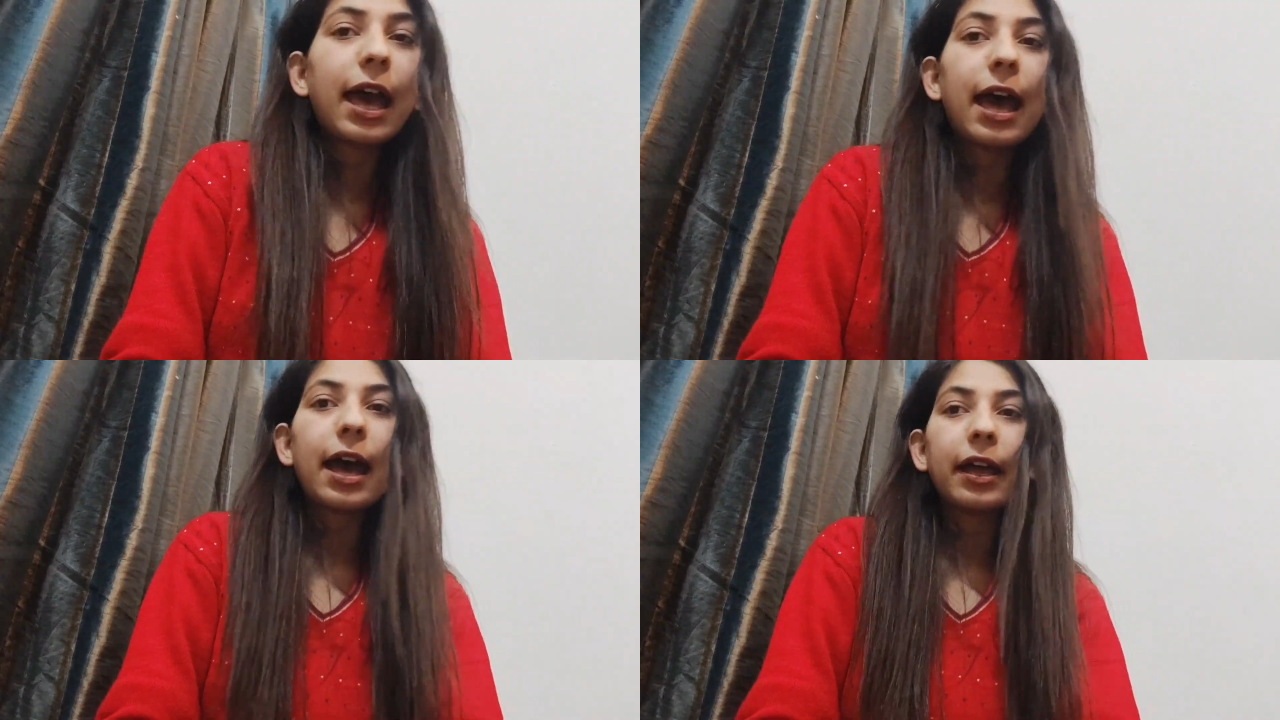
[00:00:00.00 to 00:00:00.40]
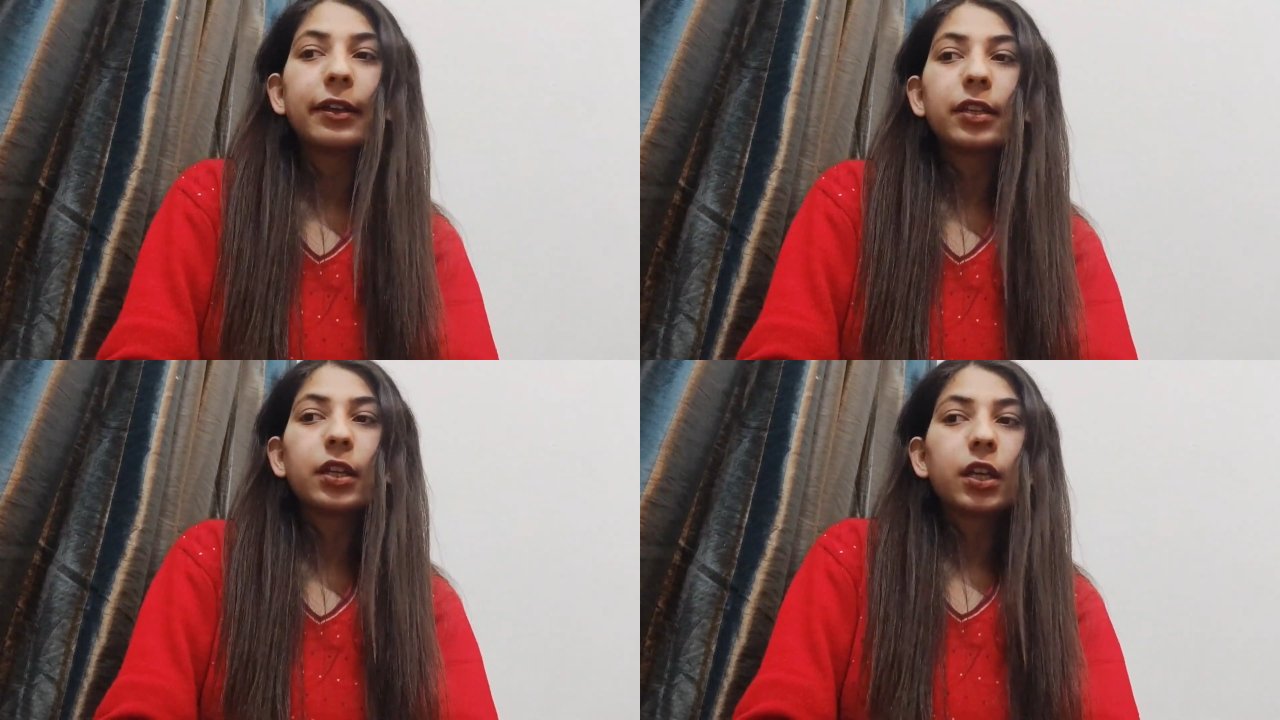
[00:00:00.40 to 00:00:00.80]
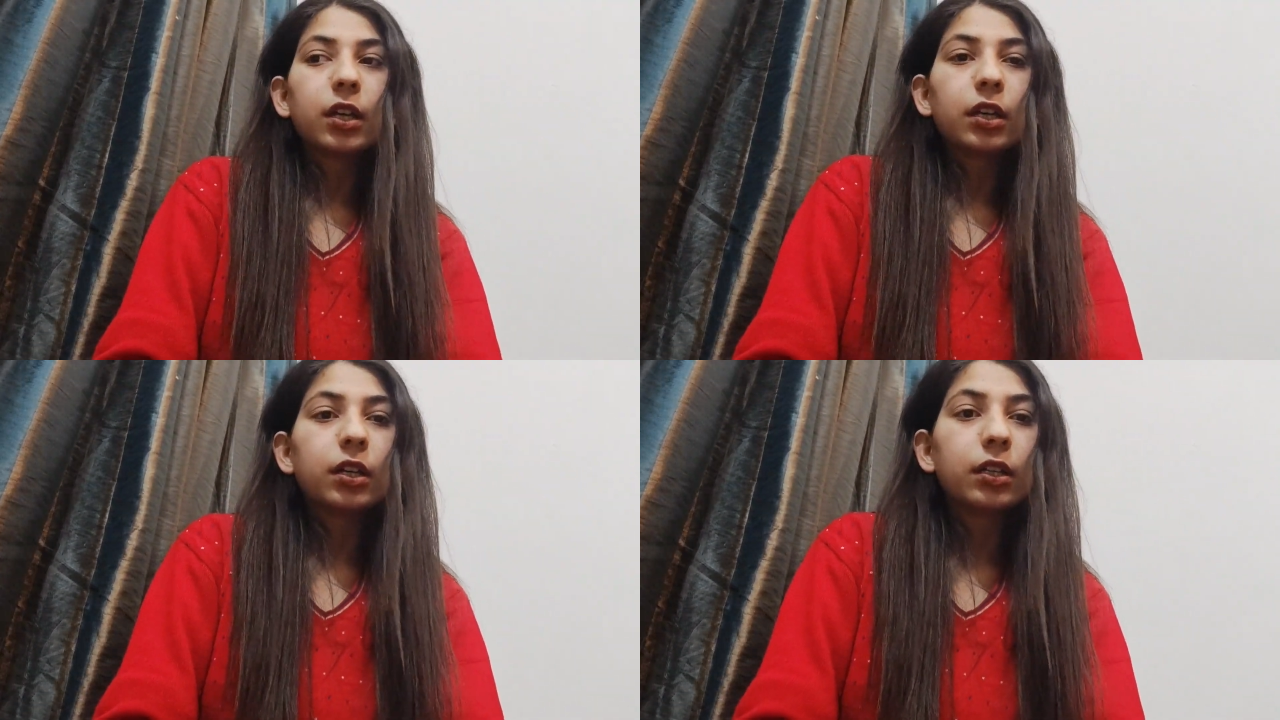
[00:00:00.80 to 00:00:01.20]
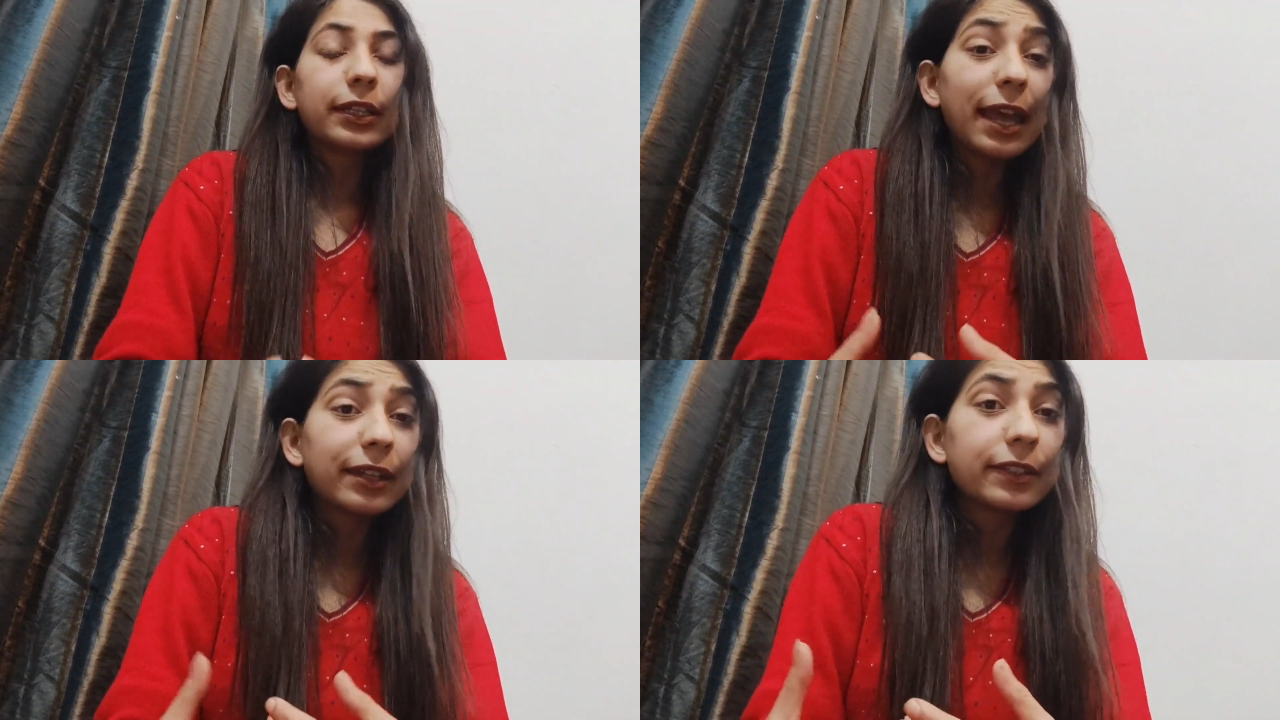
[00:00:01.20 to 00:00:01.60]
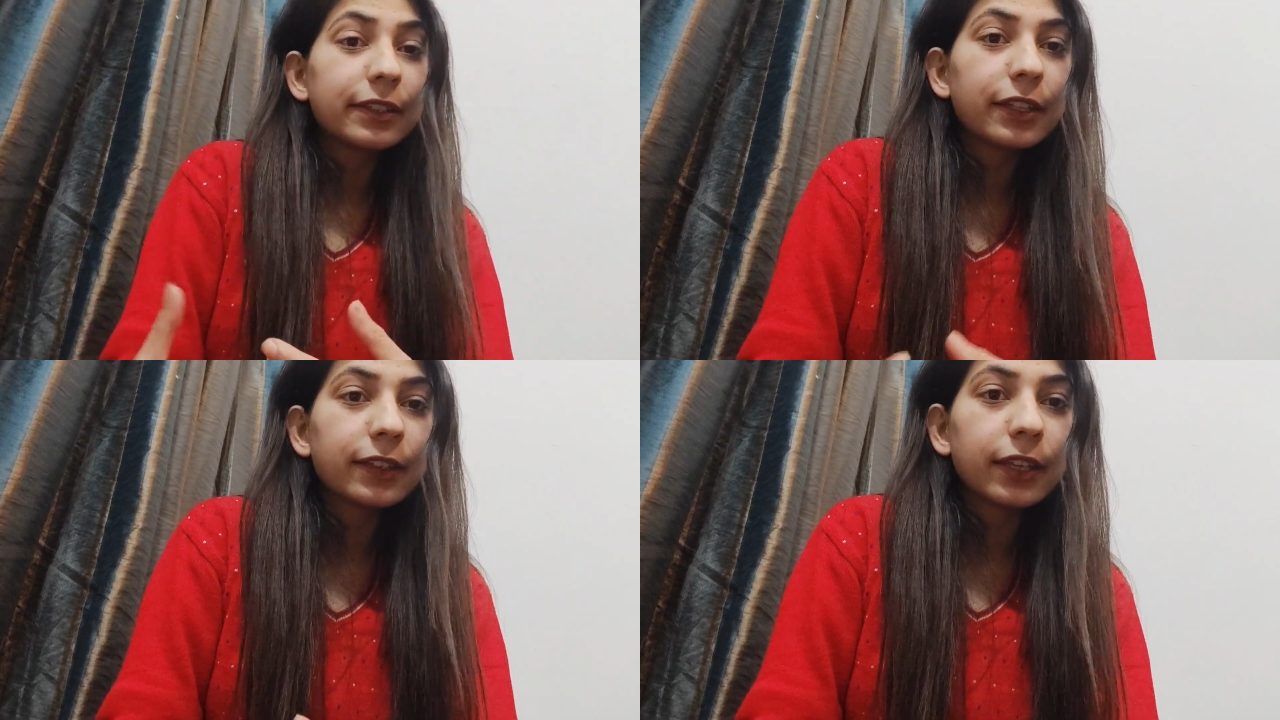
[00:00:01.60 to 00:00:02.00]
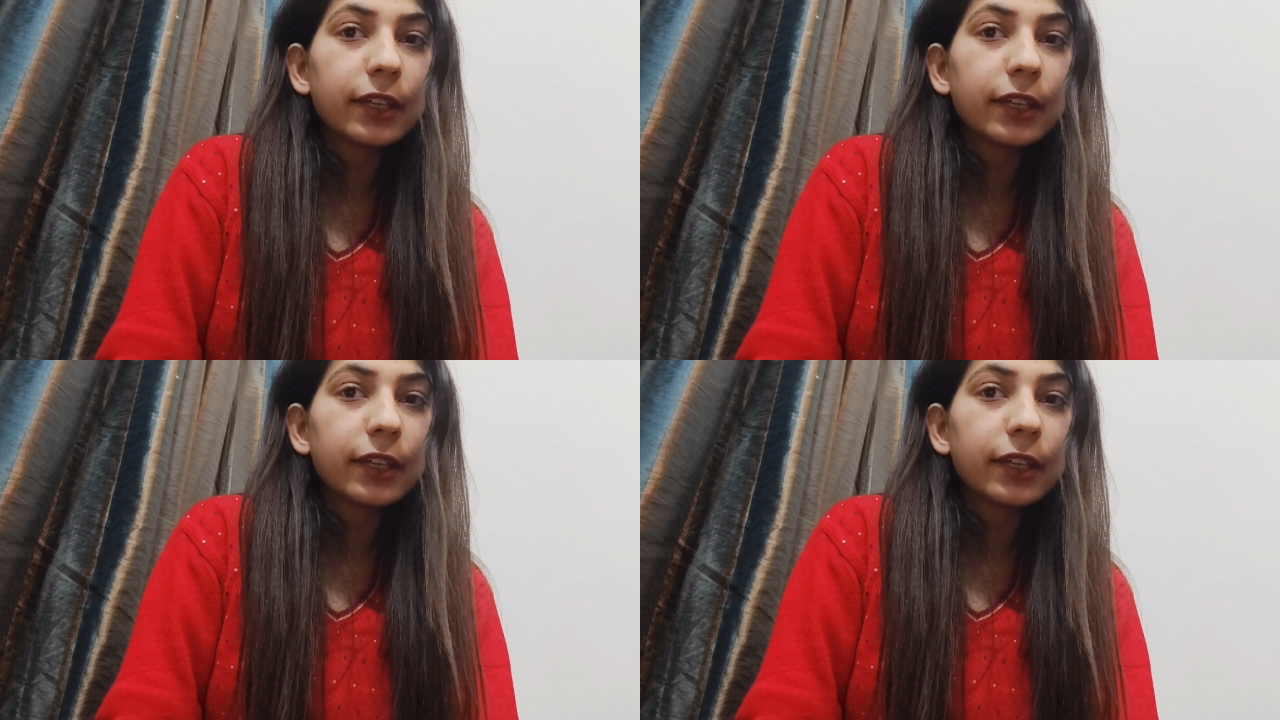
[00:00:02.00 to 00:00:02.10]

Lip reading: And the characteristics